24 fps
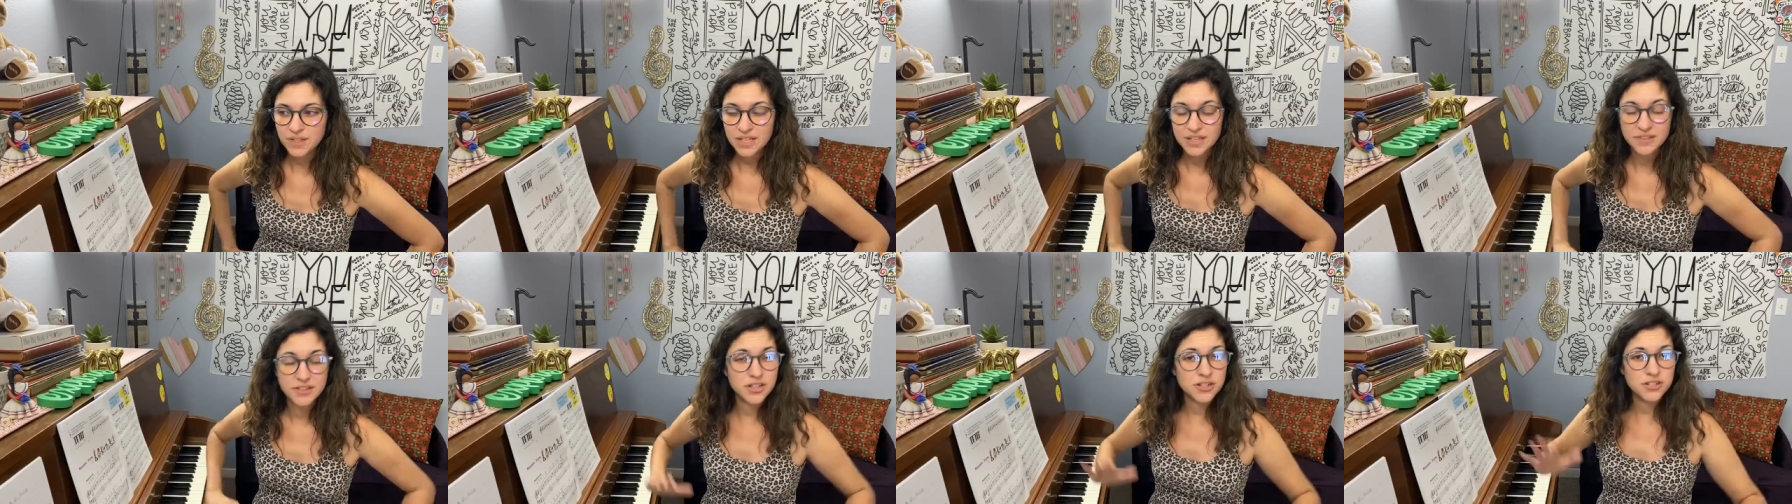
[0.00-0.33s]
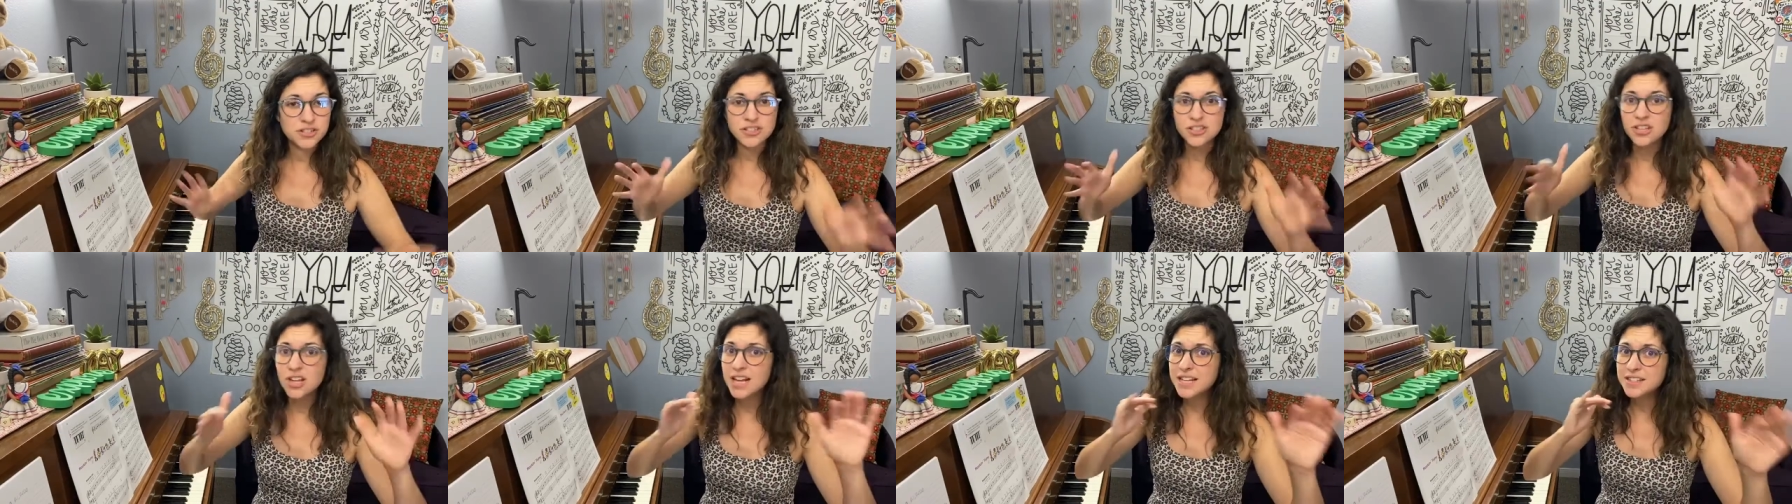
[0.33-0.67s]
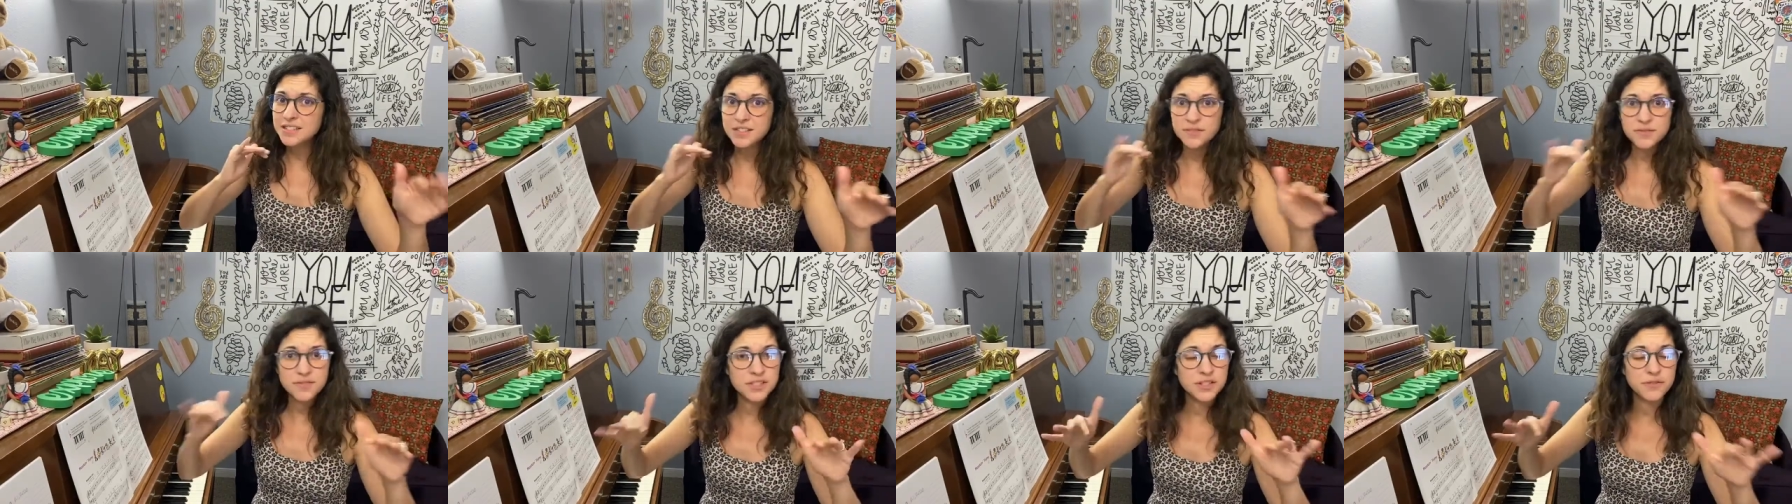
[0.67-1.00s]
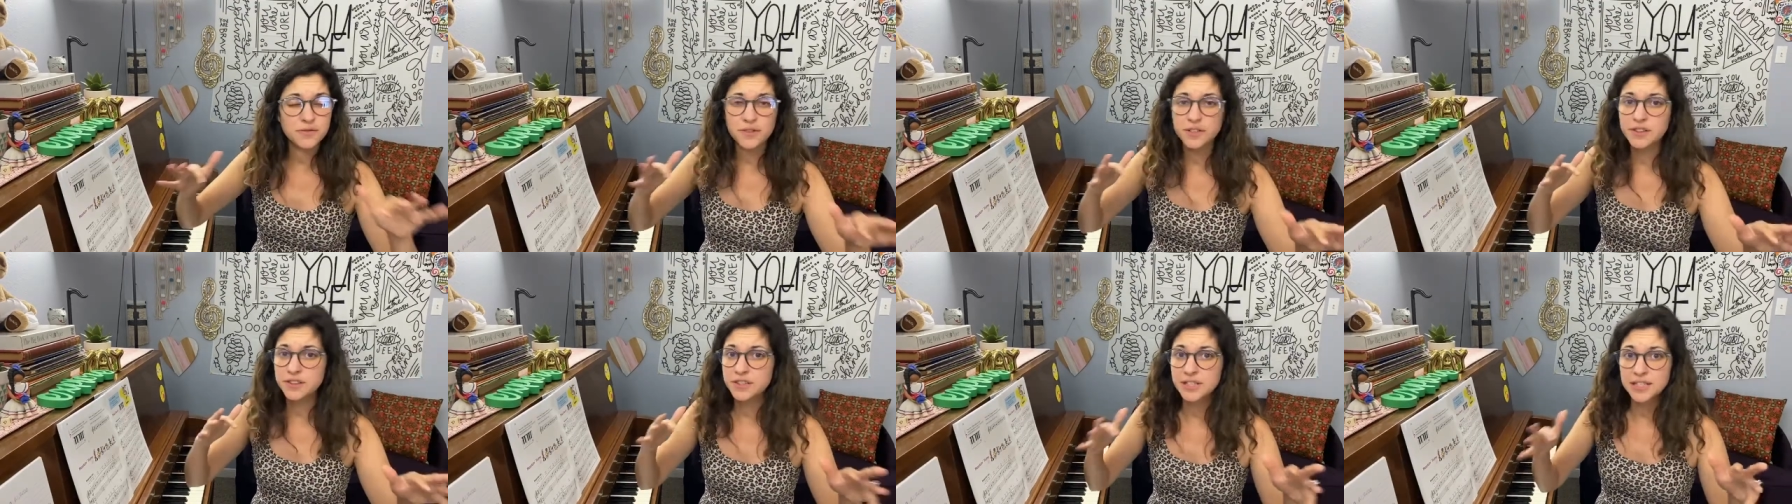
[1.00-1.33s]
There's lots of
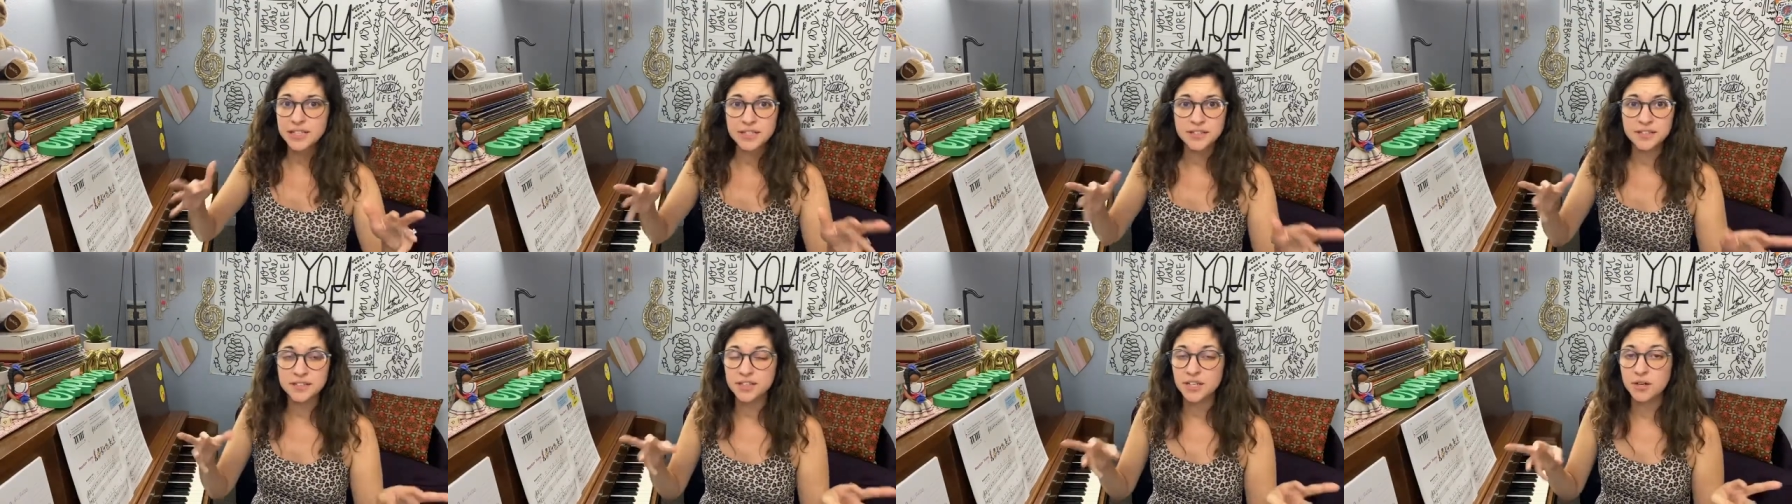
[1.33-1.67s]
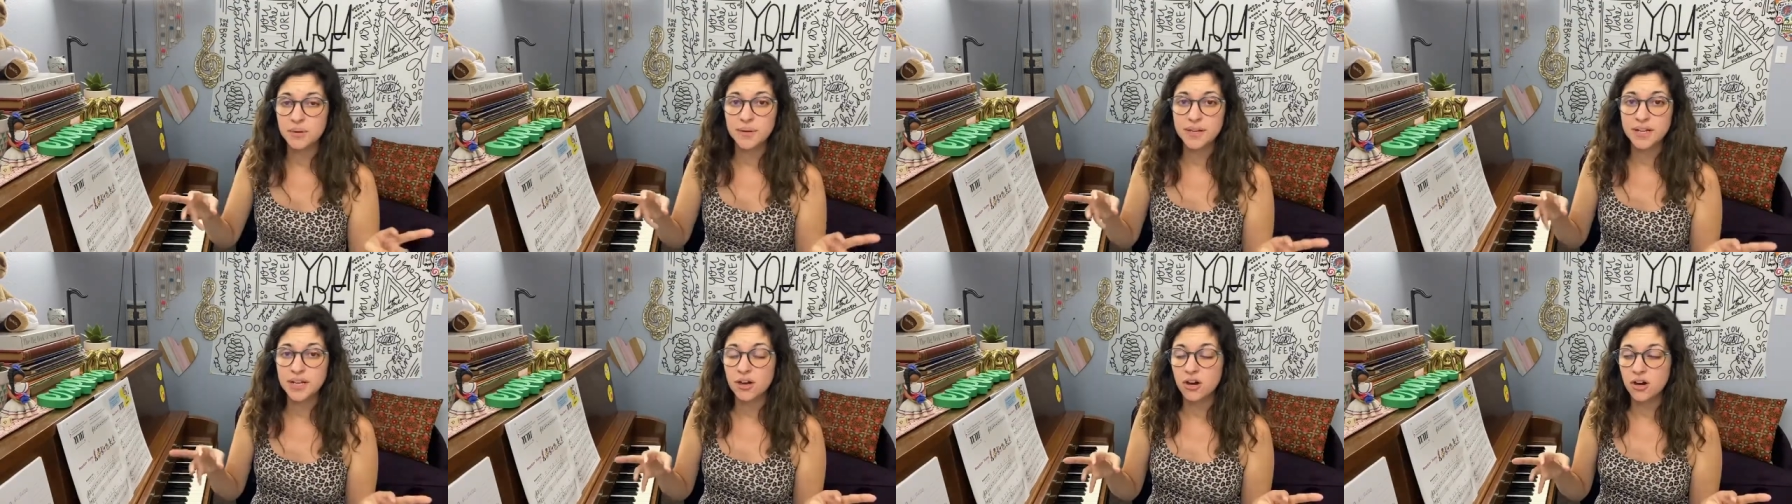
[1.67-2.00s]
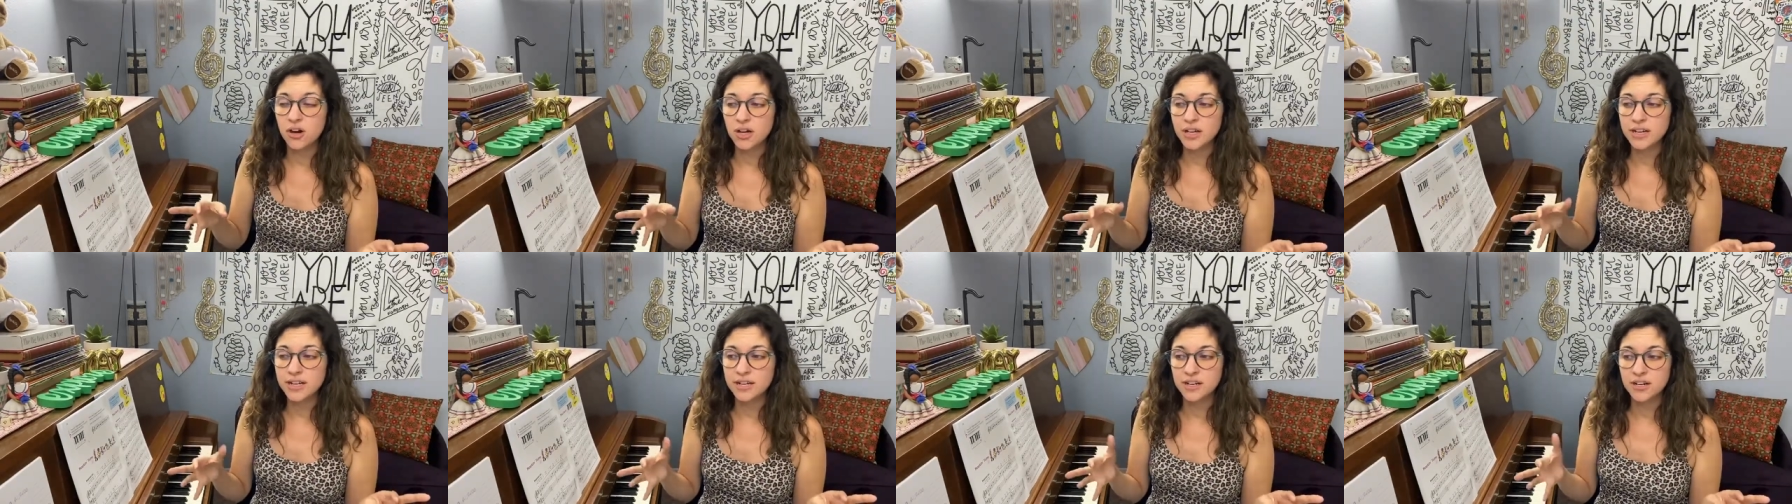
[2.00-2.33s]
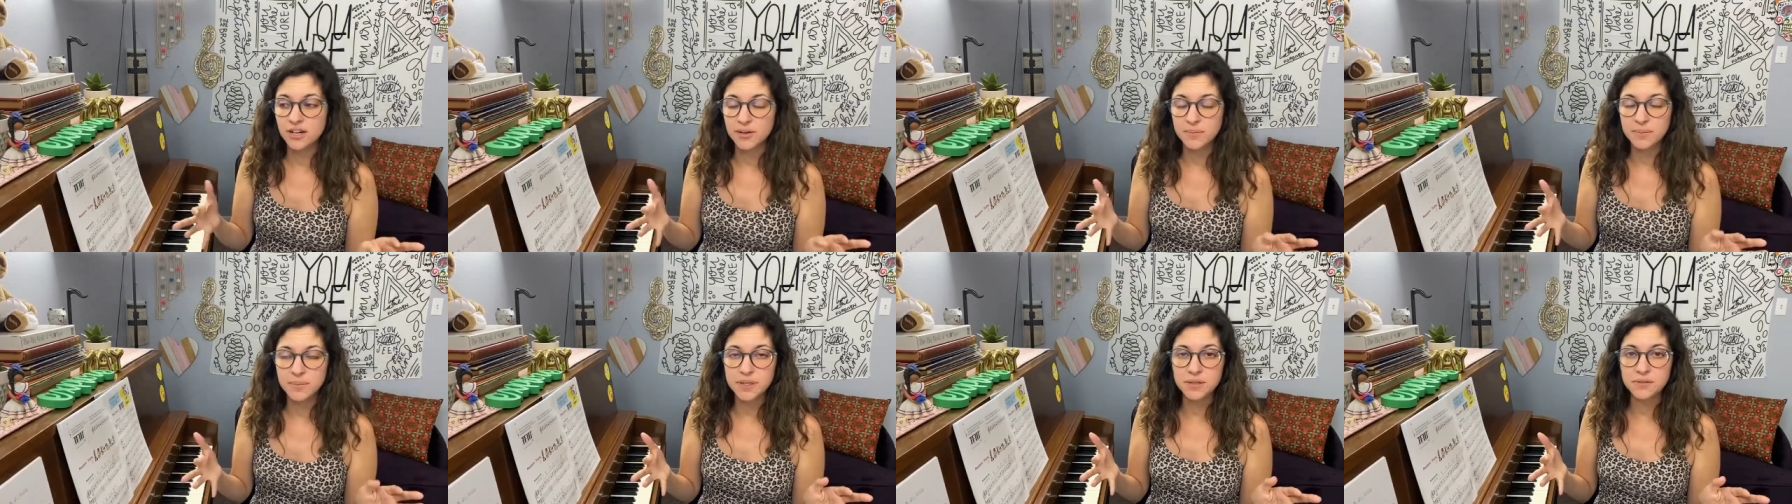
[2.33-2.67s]
different things going on in
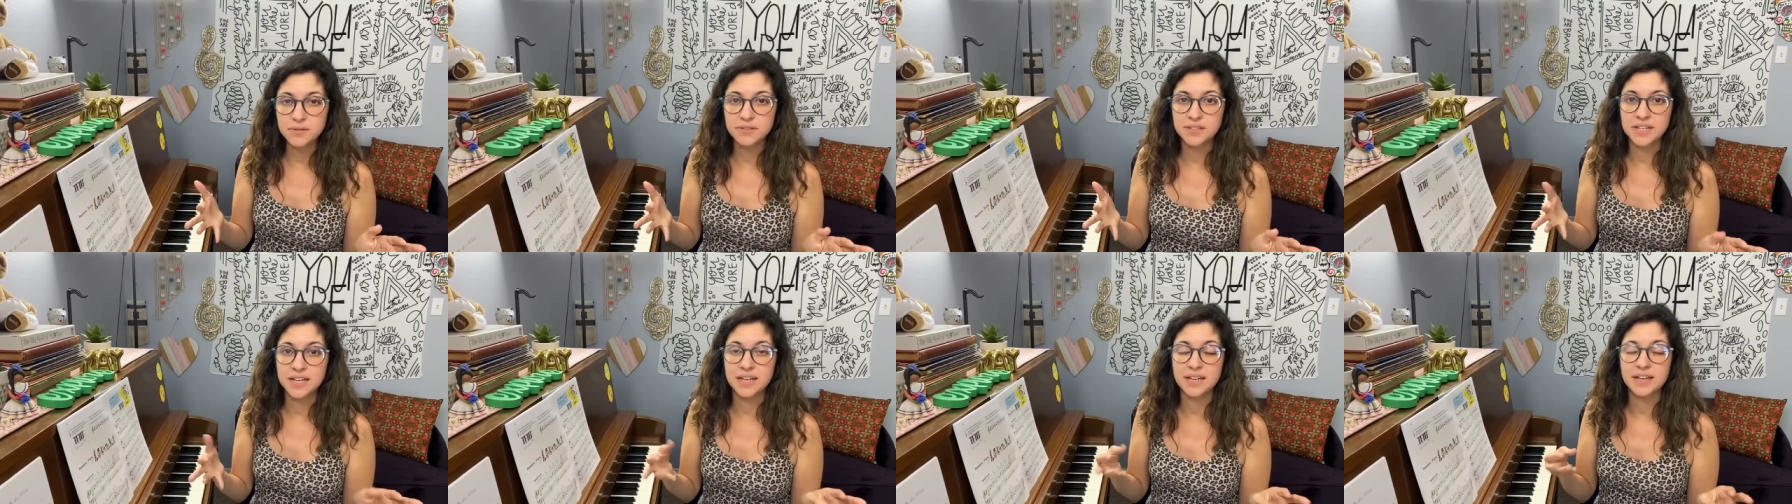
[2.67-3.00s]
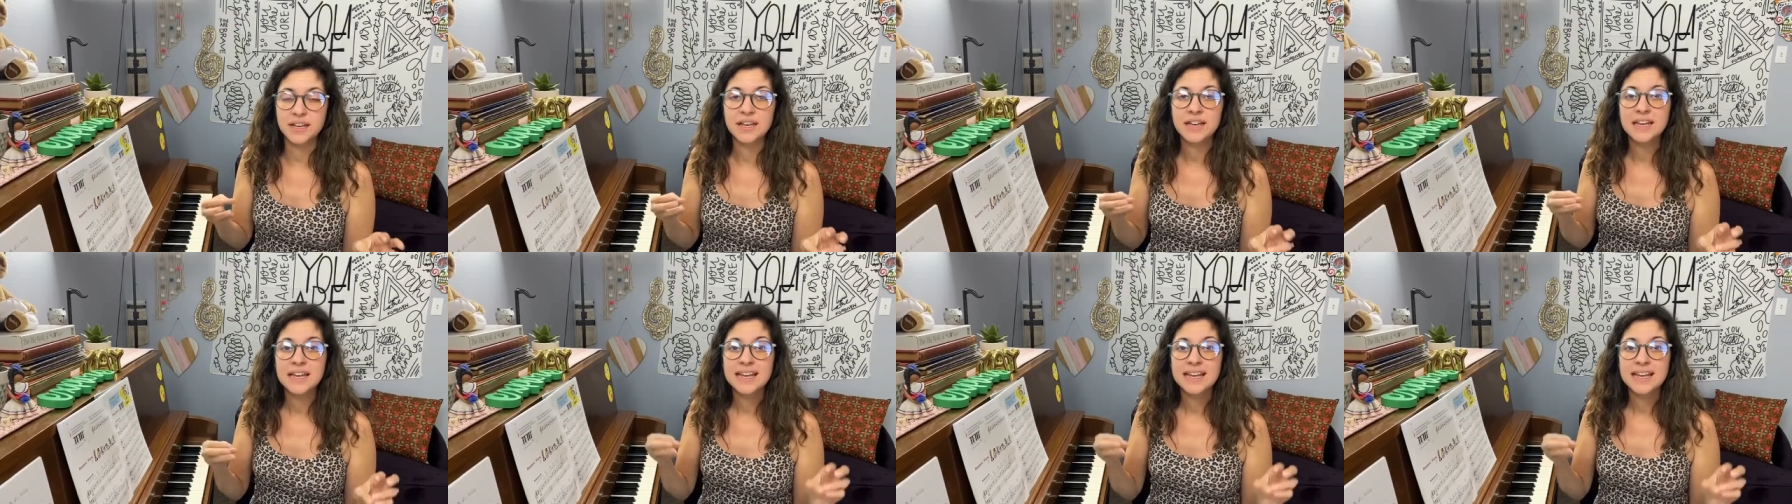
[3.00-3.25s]
our music,